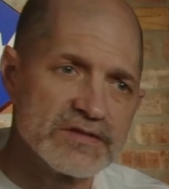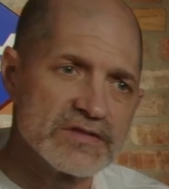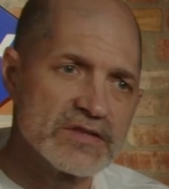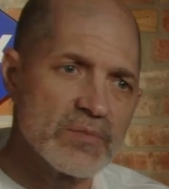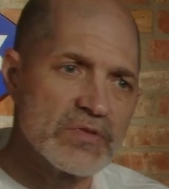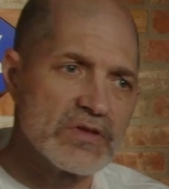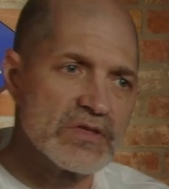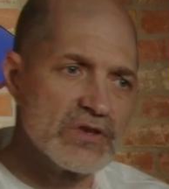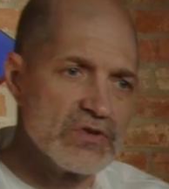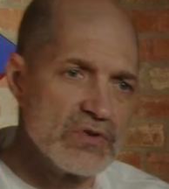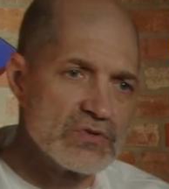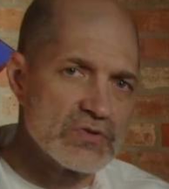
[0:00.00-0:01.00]
is something that
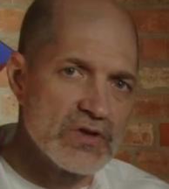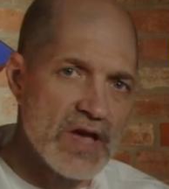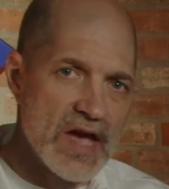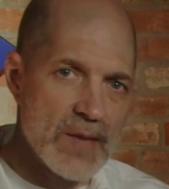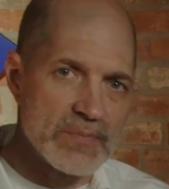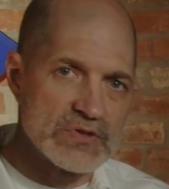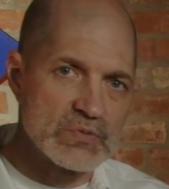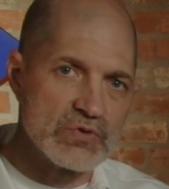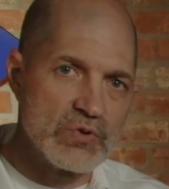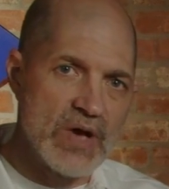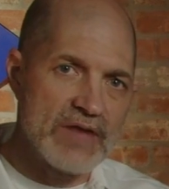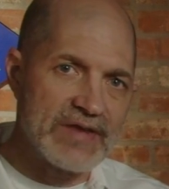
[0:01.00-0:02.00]
usually happens when
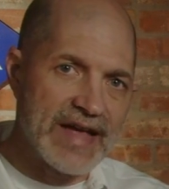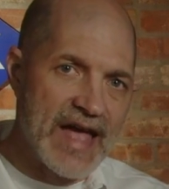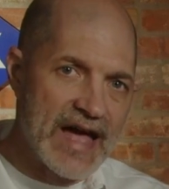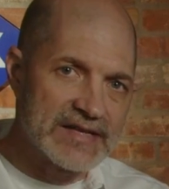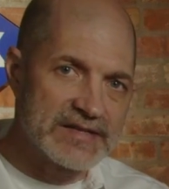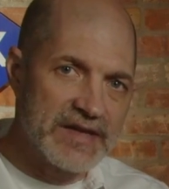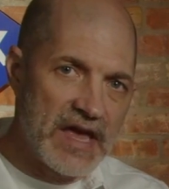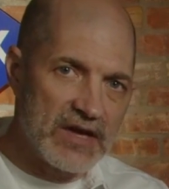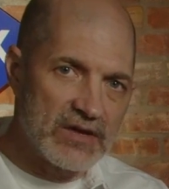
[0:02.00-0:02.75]
you have a cascade